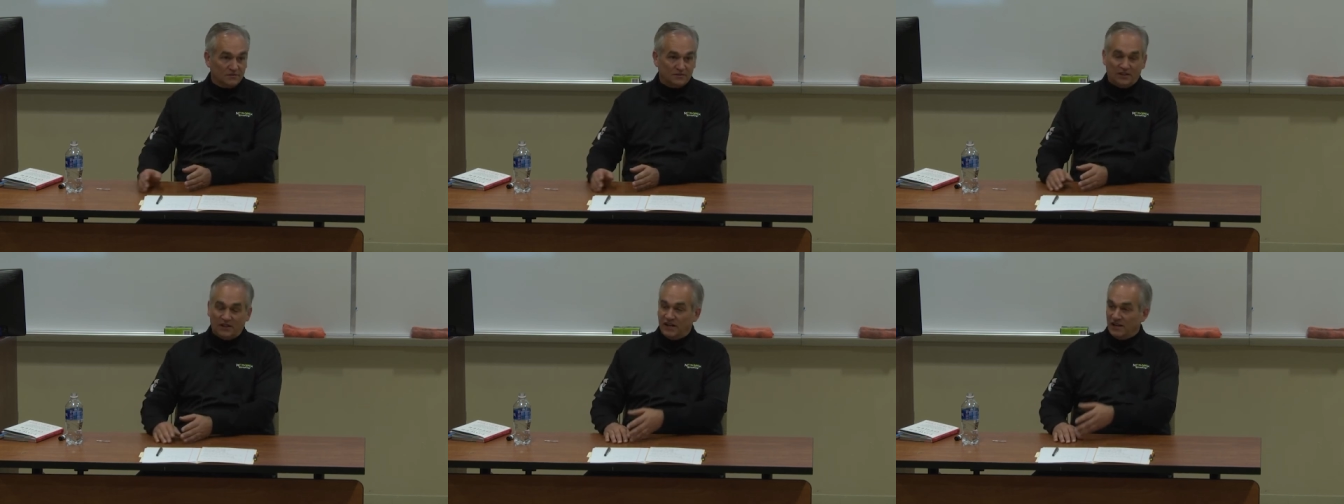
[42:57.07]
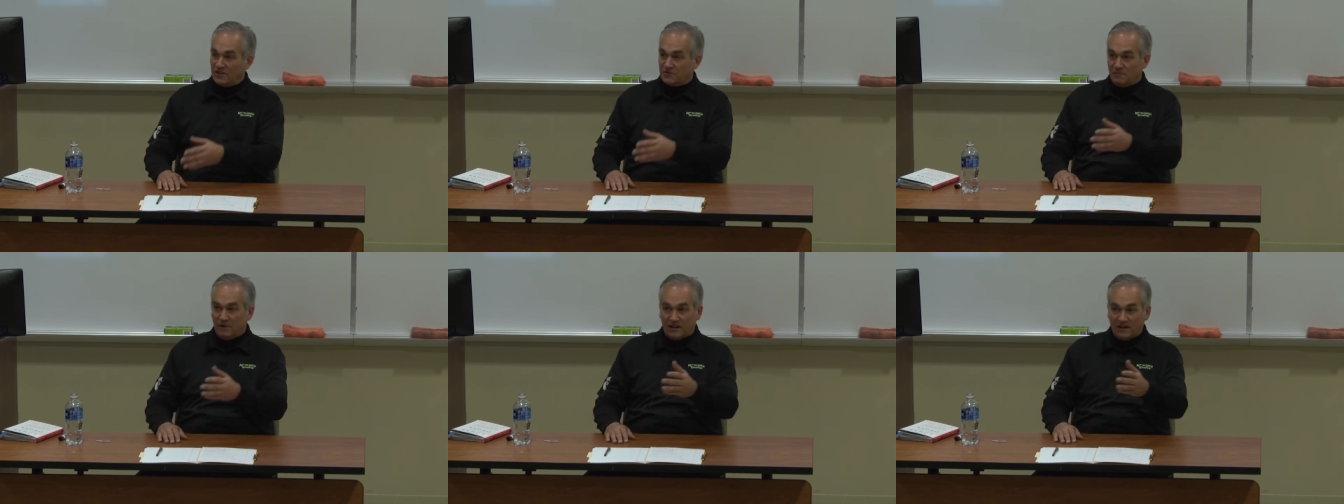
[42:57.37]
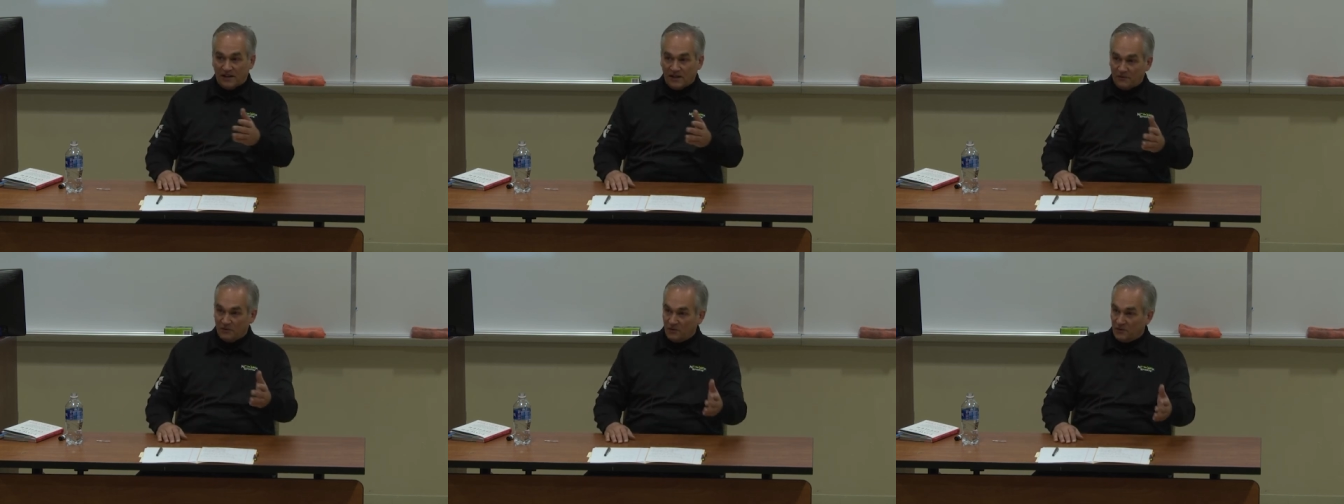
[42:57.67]
The next
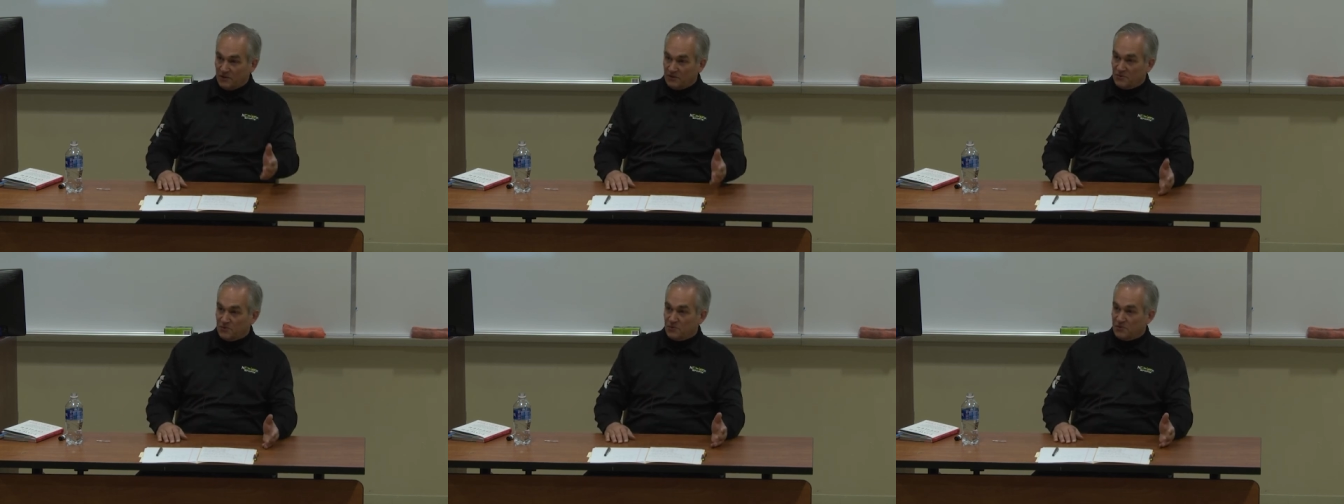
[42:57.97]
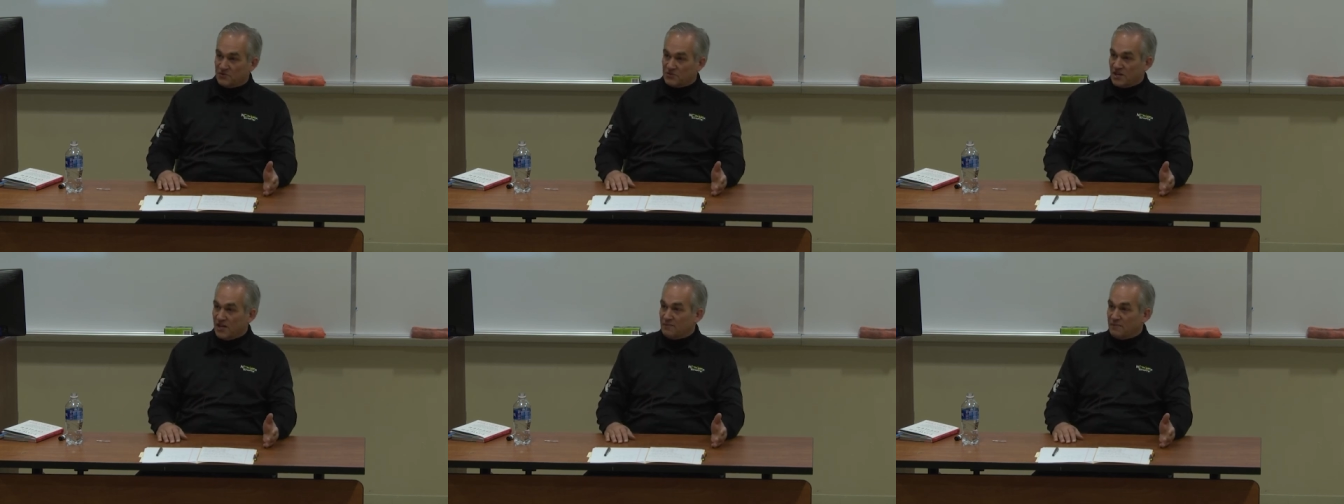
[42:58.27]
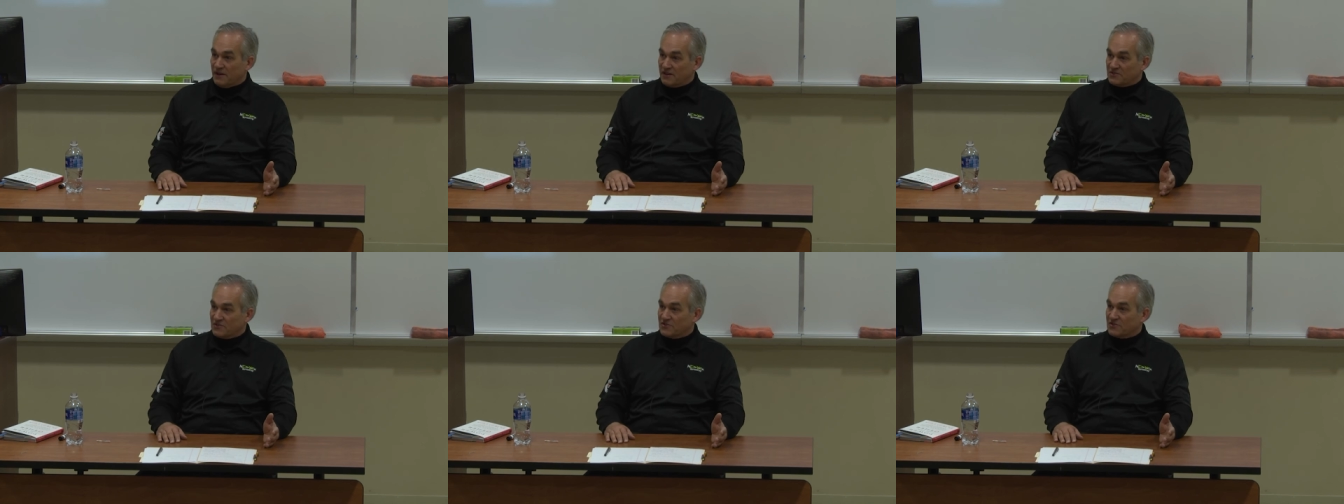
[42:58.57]
Monday, we went through the
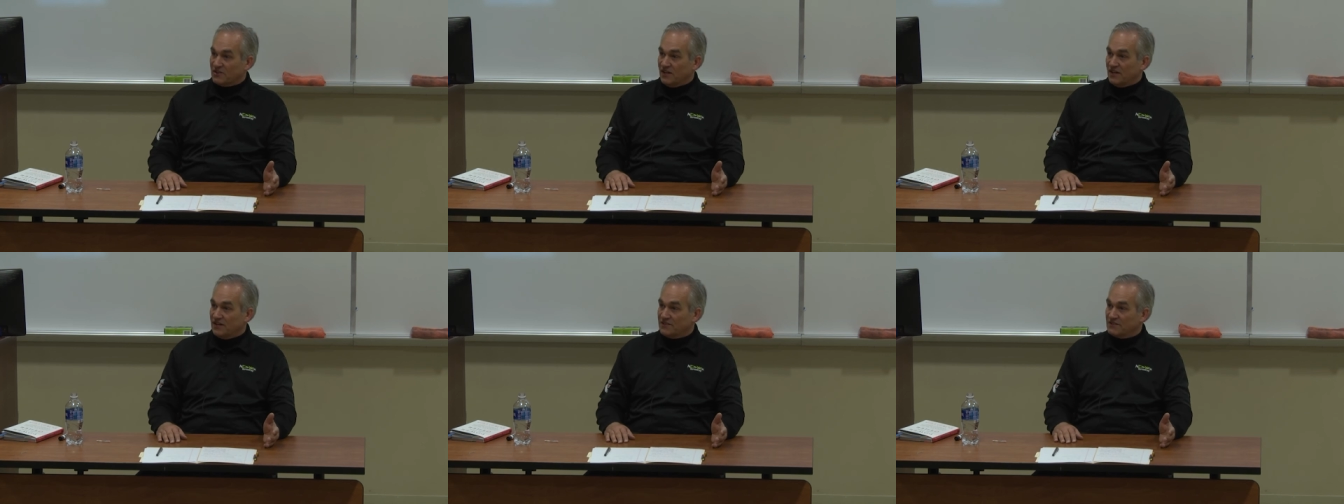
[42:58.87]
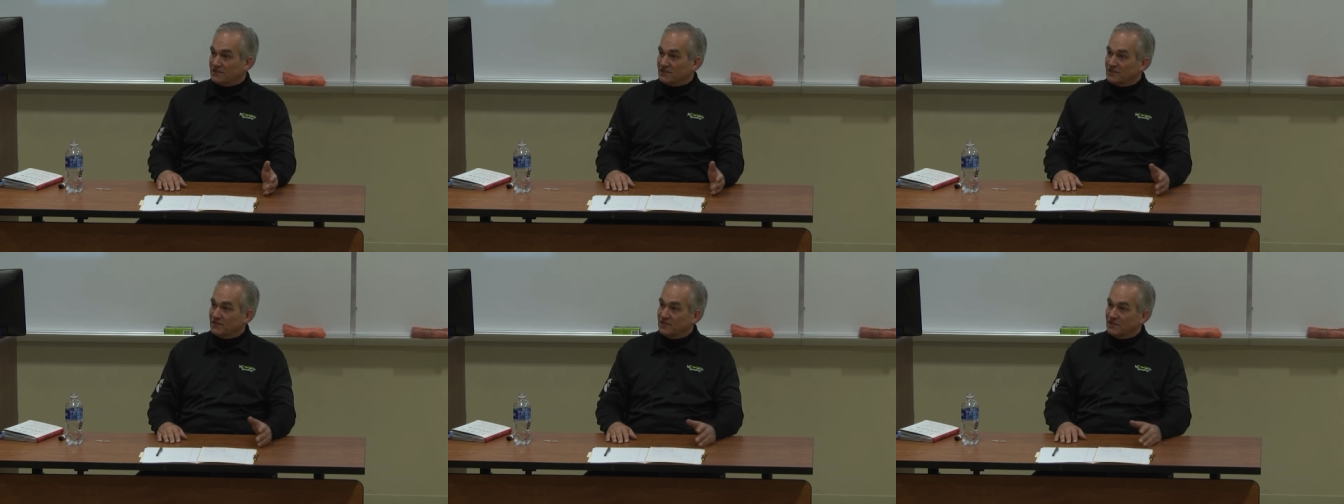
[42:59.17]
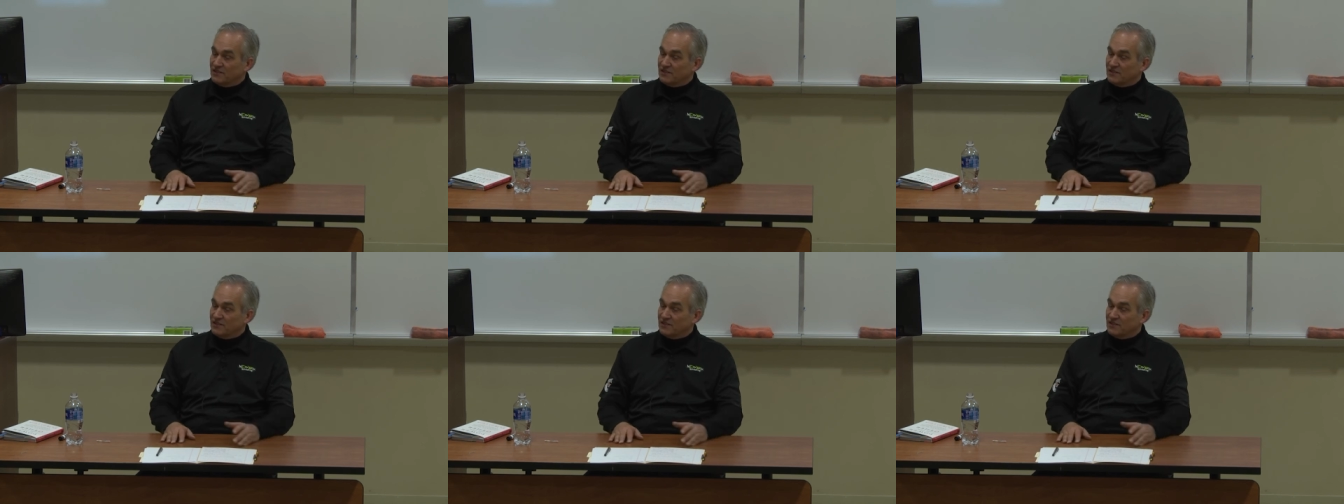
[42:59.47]
same exercise.